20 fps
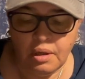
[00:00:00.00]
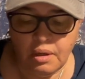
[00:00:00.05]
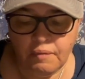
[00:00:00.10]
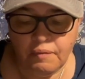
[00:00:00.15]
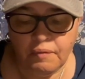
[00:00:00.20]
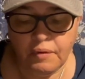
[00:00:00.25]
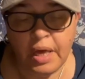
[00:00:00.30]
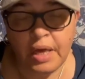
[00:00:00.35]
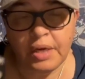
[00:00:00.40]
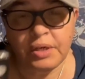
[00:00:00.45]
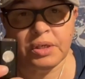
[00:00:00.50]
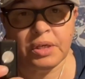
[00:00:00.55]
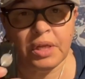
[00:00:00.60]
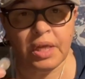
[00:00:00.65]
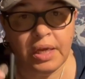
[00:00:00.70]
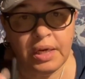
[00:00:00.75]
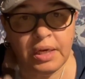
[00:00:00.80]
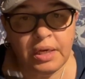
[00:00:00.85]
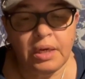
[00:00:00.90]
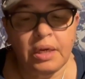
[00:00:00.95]

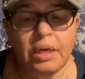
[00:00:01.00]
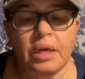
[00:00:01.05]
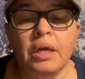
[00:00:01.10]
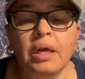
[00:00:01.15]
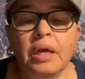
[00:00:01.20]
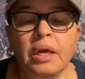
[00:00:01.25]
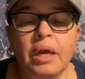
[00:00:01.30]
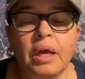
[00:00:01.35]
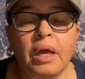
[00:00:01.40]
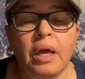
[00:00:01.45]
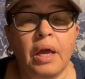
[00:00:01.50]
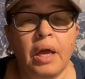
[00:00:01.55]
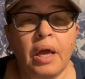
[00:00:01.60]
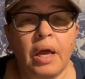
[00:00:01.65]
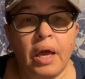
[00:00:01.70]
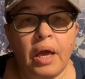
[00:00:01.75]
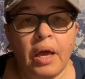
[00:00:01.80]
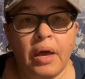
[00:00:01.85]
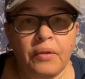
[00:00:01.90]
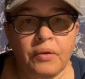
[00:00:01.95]
flashlight,
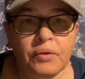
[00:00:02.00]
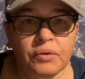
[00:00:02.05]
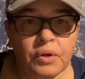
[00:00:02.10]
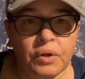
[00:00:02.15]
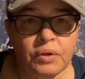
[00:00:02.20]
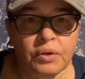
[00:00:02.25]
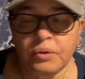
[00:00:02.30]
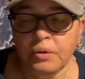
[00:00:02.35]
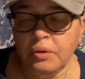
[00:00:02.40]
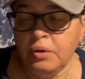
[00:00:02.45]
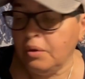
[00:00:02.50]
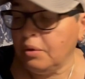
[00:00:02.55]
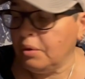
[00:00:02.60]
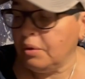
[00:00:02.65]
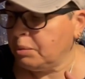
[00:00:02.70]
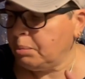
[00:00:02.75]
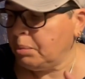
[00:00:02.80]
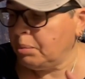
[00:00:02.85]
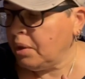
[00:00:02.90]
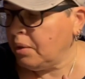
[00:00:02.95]
and there's also a
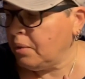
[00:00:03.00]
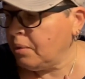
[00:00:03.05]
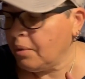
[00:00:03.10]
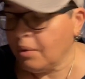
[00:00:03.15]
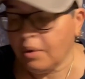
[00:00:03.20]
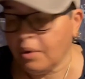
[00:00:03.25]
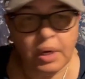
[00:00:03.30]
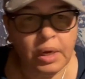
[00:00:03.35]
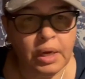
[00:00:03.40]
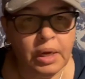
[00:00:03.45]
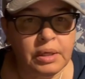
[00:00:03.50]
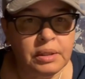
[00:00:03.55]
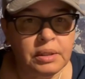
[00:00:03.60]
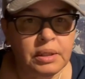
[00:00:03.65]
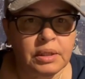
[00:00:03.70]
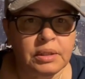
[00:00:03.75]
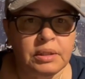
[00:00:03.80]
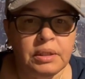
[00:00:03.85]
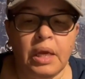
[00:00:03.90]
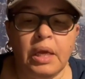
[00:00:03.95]
USB cord. I
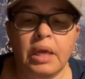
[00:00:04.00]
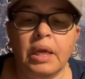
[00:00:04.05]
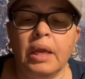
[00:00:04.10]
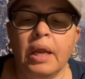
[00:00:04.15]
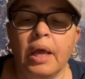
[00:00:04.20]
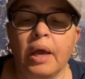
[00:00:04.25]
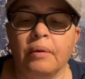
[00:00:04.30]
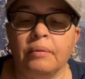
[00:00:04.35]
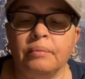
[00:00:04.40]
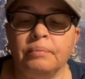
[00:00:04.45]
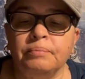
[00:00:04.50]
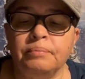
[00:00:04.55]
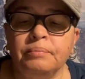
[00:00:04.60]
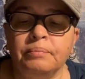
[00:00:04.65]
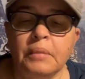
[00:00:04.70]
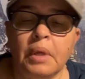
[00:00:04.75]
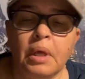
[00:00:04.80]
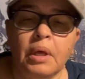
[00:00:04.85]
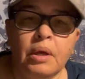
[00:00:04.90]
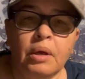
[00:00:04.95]
did take it out,
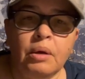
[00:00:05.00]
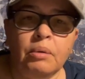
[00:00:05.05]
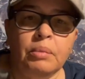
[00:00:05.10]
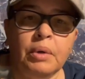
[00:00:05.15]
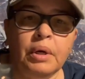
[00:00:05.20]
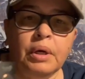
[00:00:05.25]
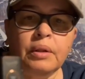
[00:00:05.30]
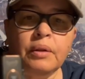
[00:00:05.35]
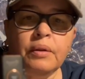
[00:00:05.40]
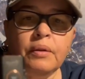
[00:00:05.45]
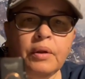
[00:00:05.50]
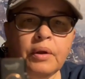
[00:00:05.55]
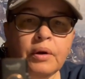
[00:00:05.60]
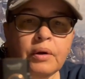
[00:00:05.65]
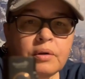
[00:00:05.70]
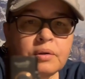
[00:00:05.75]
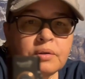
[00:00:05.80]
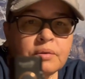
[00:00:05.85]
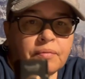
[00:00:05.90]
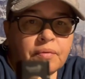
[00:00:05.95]
but there
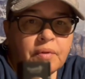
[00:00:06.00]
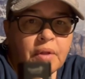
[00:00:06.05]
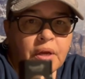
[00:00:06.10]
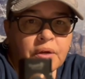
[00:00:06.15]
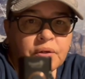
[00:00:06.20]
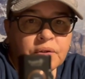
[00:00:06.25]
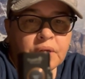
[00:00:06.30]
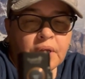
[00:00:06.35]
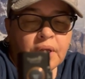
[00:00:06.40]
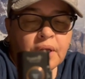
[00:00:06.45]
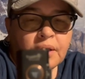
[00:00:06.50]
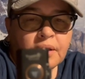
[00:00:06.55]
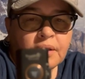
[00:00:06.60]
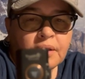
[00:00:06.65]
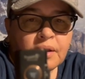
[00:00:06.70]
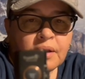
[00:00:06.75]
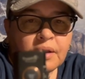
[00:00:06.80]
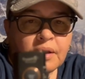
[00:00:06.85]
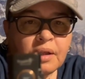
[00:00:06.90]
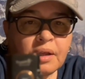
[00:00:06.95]
is a flashlight.
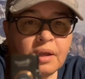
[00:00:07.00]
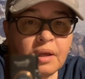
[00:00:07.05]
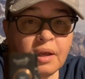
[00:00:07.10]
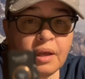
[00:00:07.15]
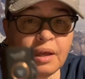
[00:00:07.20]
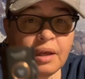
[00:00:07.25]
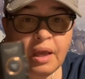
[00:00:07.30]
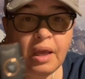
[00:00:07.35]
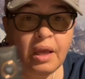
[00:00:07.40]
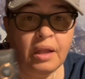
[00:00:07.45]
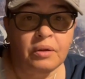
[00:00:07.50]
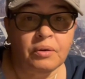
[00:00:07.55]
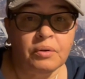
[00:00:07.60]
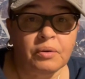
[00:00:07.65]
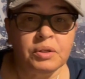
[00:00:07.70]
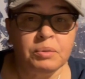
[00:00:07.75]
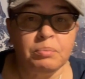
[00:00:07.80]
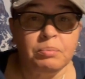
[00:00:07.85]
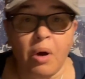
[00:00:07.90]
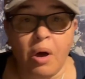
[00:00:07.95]
It
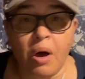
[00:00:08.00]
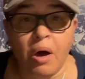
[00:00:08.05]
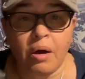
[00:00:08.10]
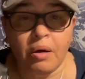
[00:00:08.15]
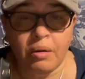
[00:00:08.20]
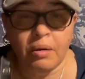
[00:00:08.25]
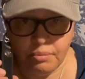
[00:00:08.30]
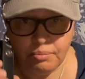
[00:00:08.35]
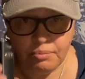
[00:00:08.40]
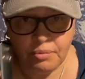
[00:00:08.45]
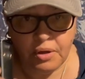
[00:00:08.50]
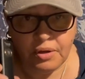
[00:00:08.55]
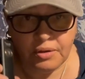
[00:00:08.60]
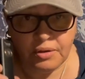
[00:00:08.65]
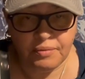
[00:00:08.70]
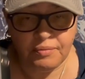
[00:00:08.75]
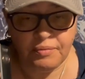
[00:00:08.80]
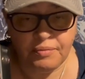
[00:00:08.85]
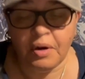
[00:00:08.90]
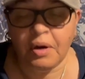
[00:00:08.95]
looks small, but
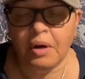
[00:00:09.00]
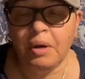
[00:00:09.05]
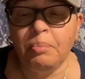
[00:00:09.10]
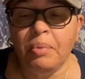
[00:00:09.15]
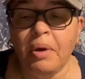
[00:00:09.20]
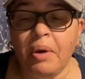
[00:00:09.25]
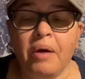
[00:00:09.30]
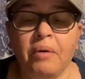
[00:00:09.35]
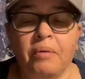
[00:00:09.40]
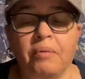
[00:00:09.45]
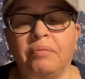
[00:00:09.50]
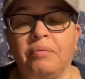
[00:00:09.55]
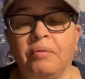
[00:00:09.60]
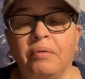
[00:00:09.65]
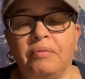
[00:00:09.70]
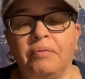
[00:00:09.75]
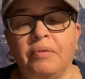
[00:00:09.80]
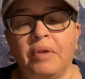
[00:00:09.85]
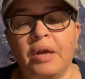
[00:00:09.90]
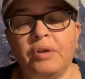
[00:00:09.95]
it's a very
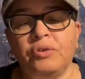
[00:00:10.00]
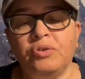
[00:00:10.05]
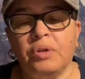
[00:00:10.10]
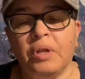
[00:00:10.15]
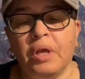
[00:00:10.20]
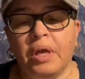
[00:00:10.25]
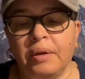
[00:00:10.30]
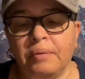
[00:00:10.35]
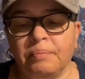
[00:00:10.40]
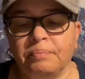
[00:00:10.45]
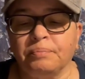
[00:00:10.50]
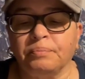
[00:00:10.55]
powerful flashlight.